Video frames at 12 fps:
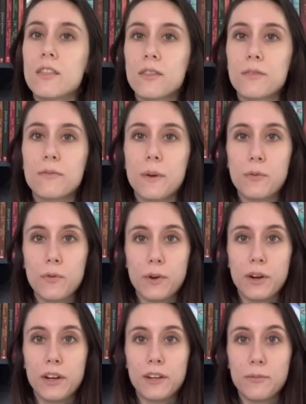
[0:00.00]

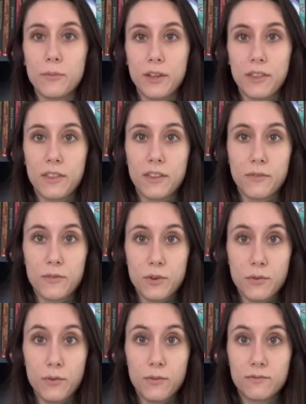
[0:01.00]
February with a
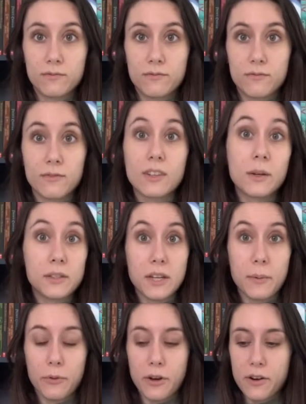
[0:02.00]
few
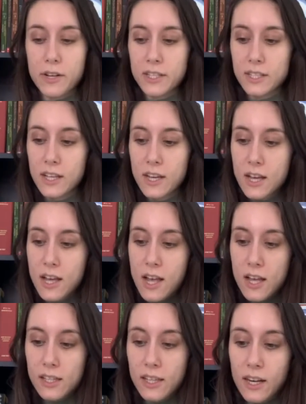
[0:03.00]
contemporaries.
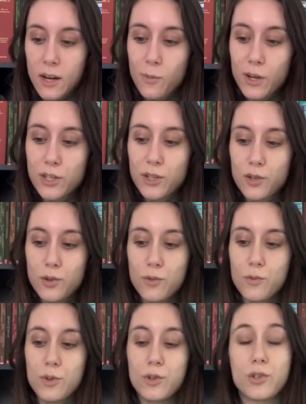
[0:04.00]
And then I went
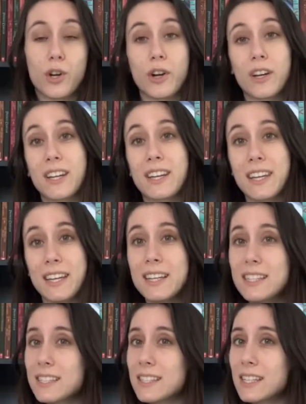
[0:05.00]
to Dark
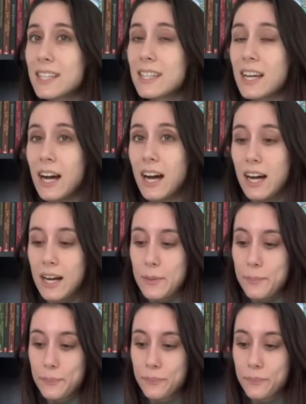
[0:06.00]
Kiss um,